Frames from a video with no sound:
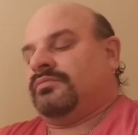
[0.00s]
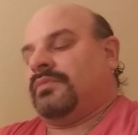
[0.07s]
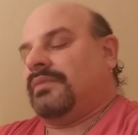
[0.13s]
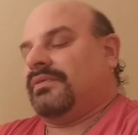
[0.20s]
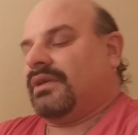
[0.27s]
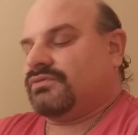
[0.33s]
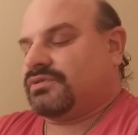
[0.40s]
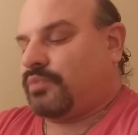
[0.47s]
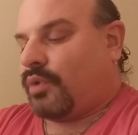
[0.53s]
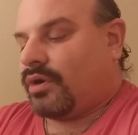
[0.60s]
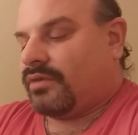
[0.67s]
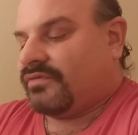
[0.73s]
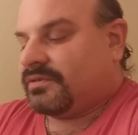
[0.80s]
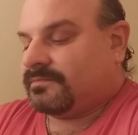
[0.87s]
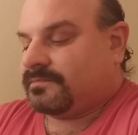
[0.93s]
Maybe that was part
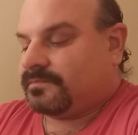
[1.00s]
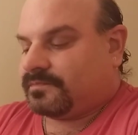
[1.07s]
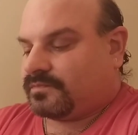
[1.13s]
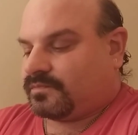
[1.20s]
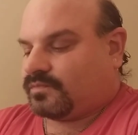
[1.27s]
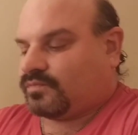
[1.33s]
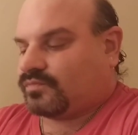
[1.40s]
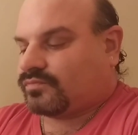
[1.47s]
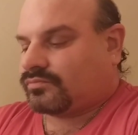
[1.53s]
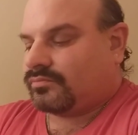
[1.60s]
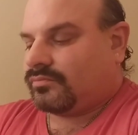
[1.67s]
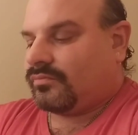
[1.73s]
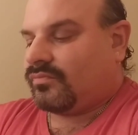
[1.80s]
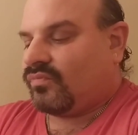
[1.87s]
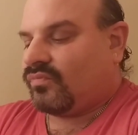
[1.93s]
of it.
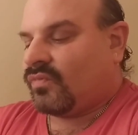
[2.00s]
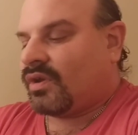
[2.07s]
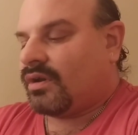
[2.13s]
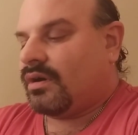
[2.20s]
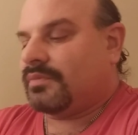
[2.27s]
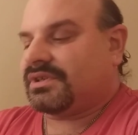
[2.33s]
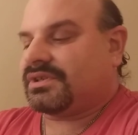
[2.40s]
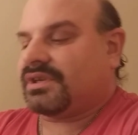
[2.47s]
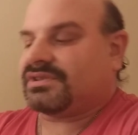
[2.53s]
It